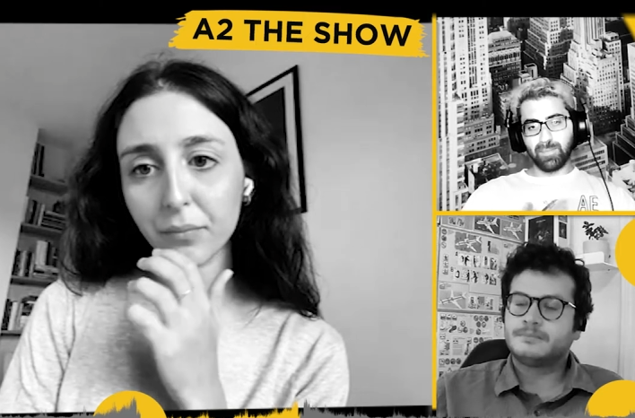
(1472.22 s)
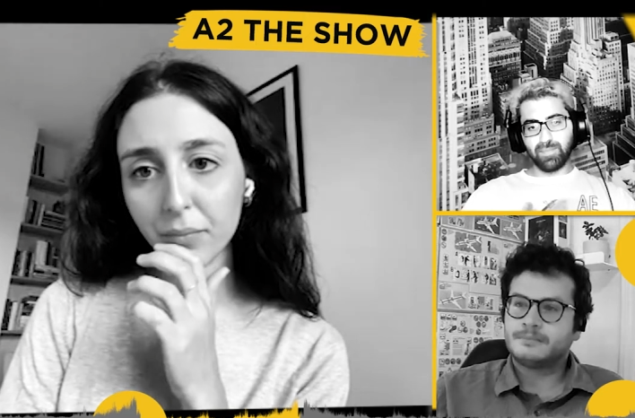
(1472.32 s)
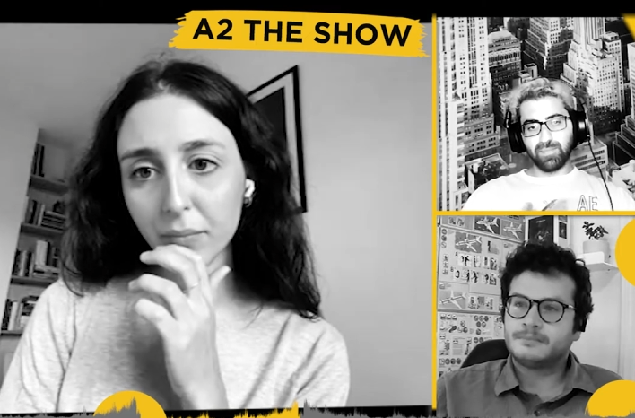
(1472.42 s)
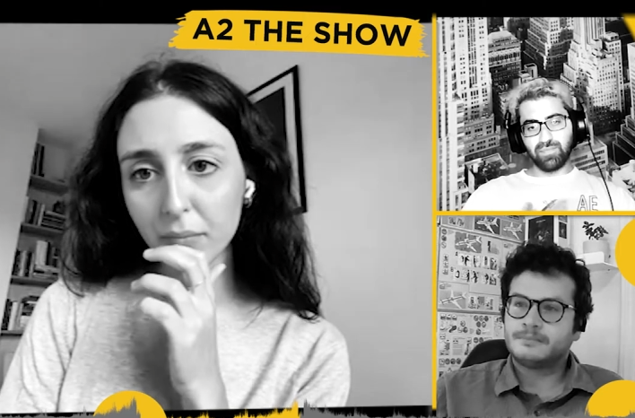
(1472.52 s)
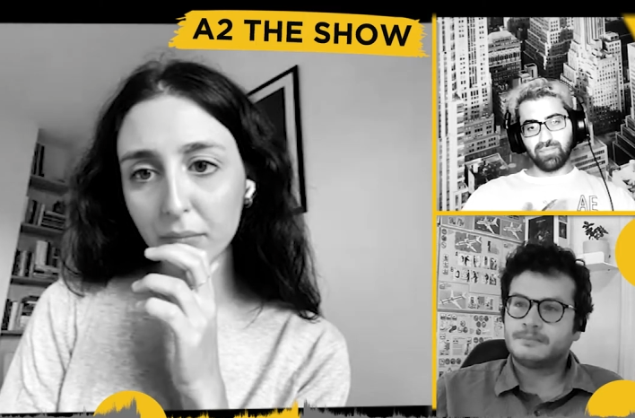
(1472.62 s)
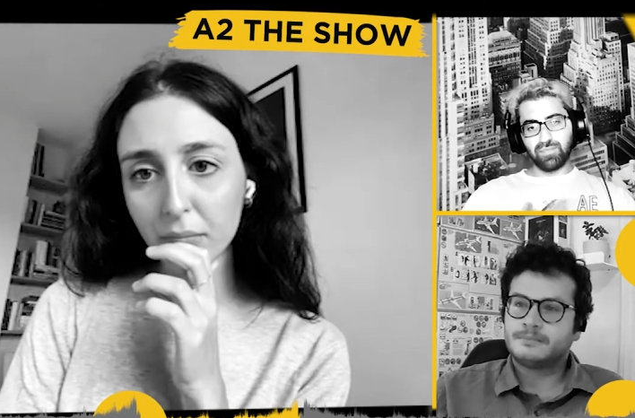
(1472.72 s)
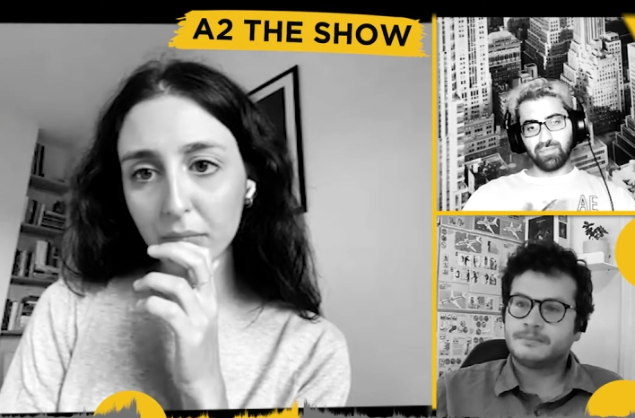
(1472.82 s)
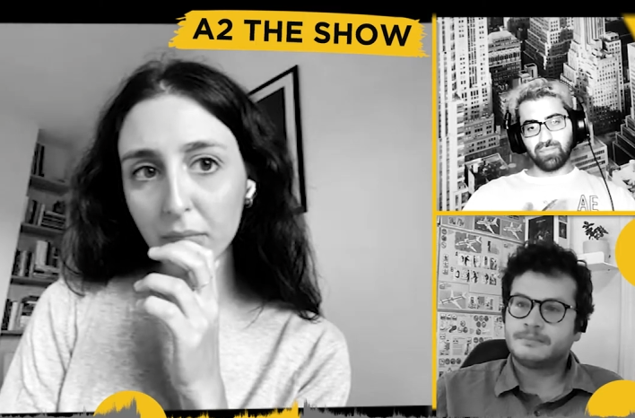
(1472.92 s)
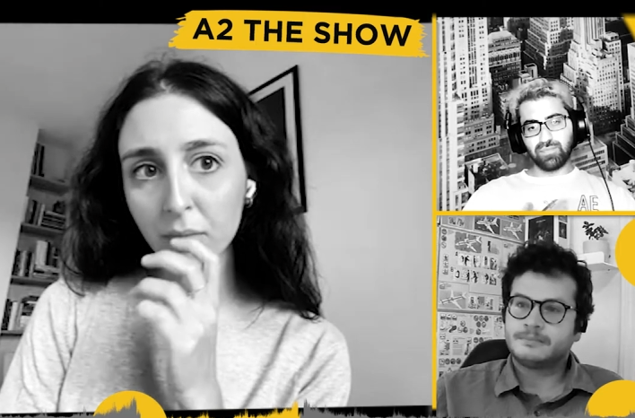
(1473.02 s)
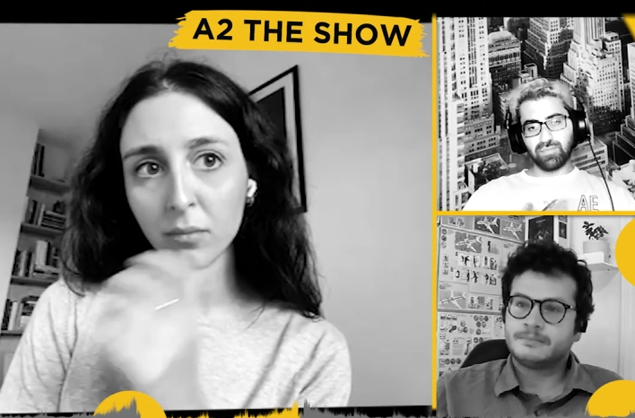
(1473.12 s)

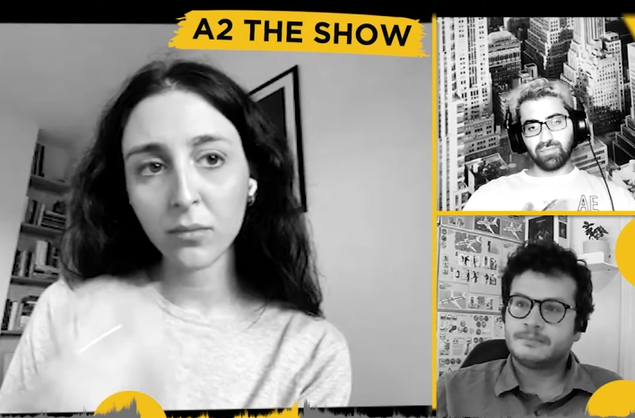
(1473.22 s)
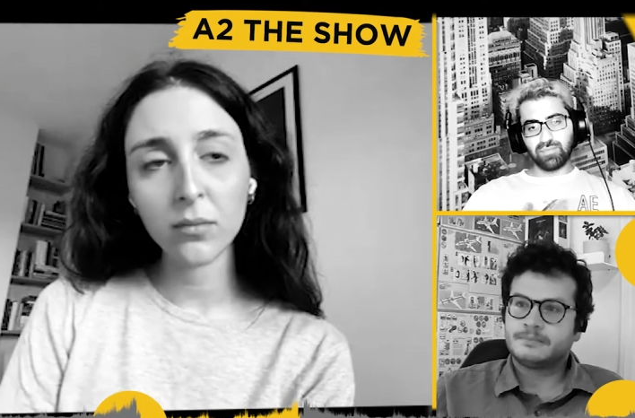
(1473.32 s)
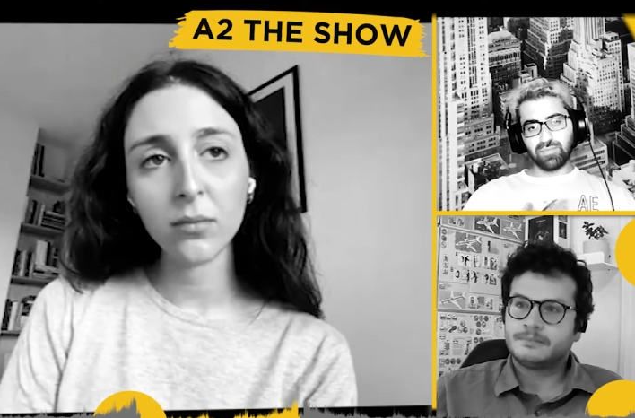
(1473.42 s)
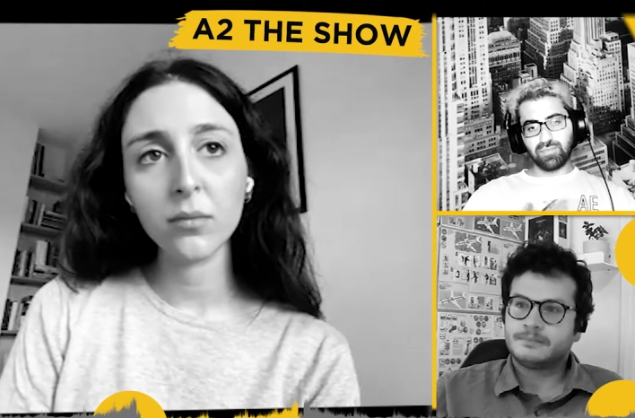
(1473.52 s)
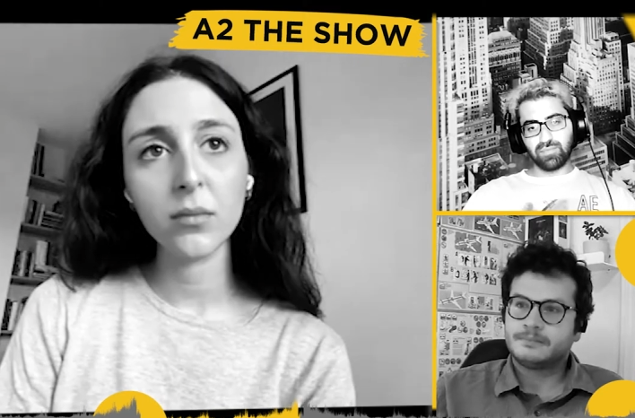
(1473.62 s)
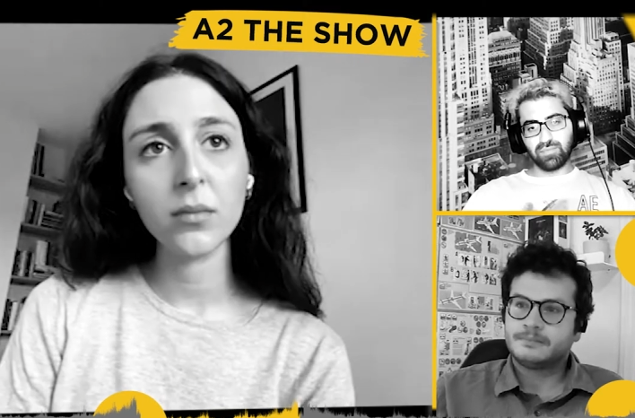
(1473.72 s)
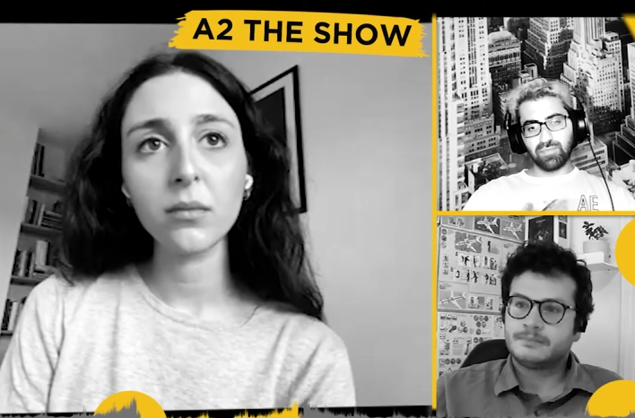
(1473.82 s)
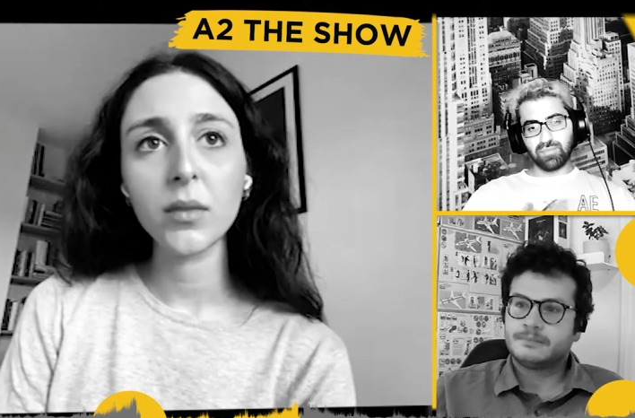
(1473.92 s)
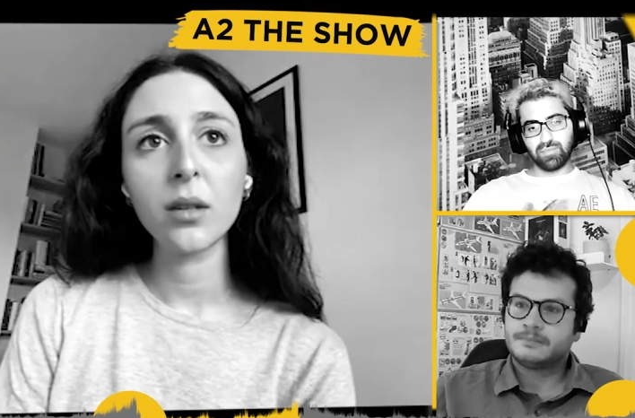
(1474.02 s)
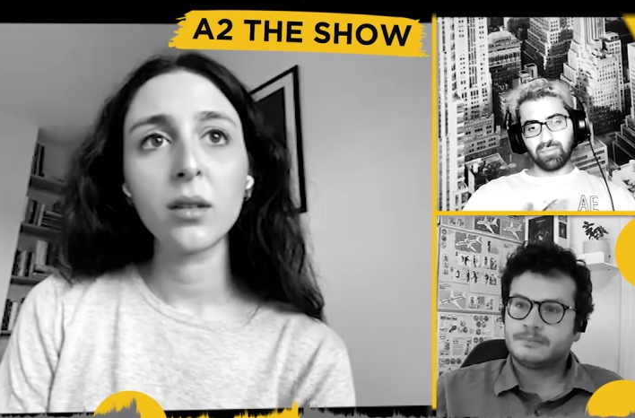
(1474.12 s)

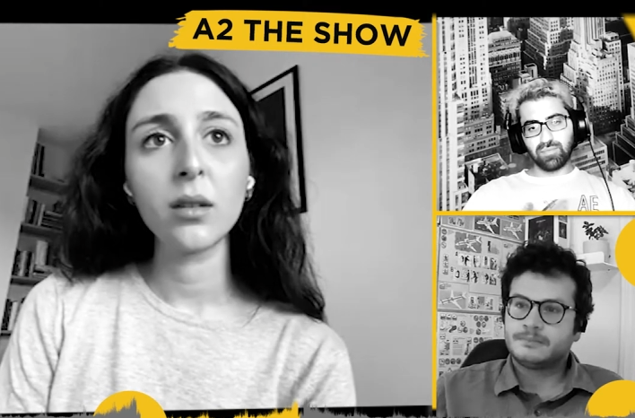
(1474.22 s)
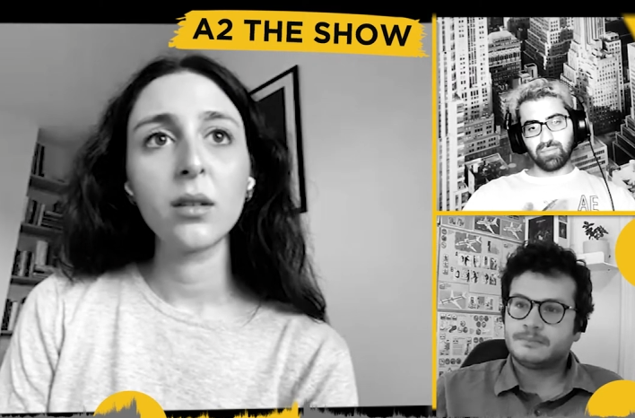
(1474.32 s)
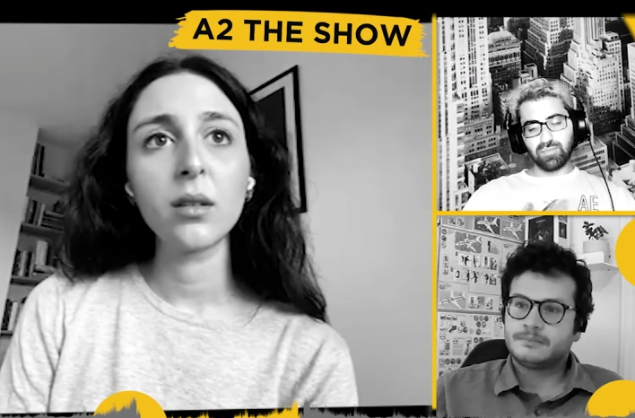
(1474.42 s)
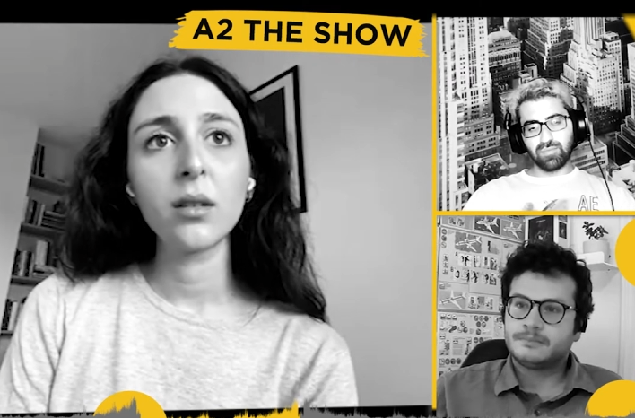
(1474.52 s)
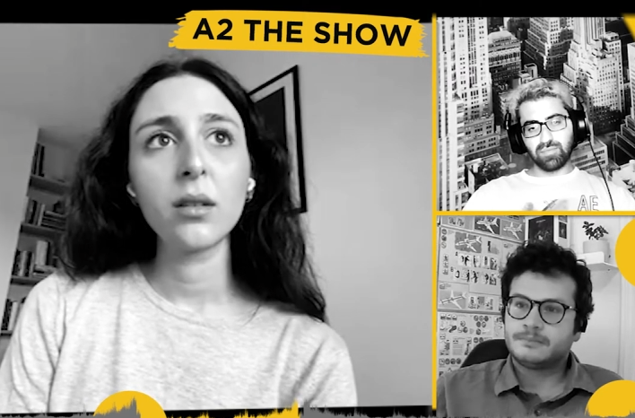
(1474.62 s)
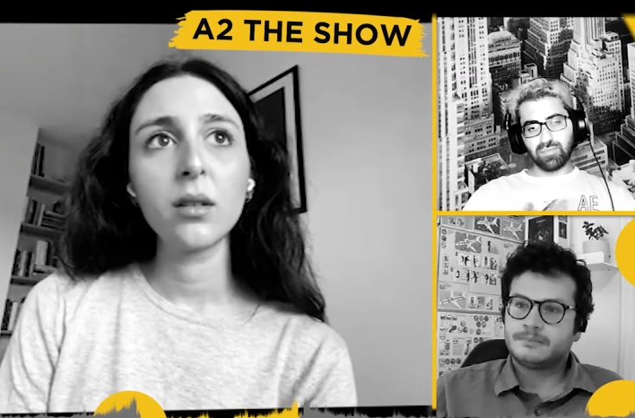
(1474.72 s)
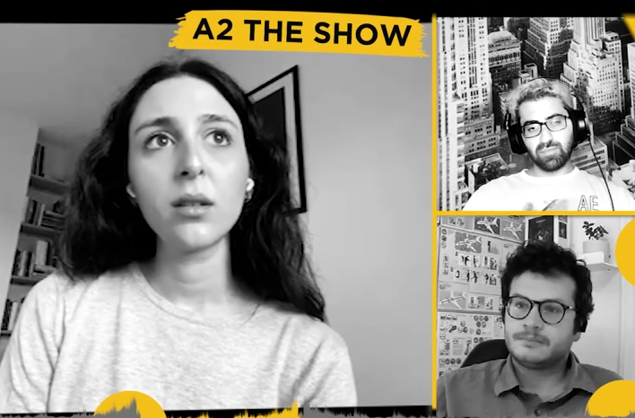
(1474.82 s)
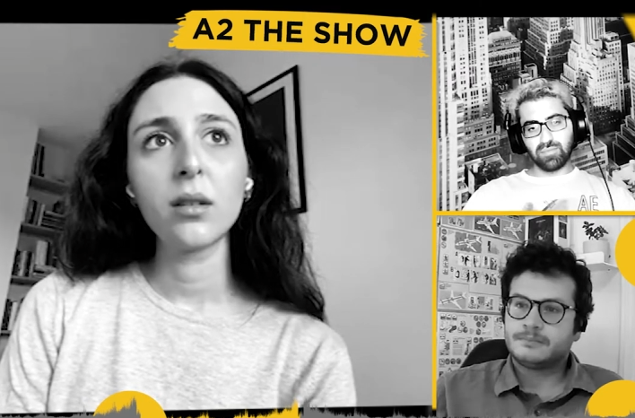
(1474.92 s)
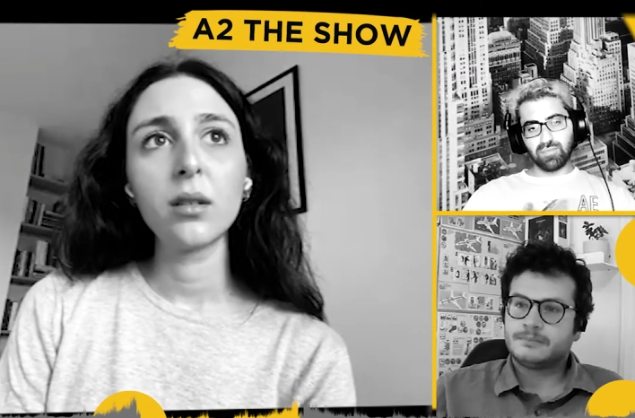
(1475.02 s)
(silence)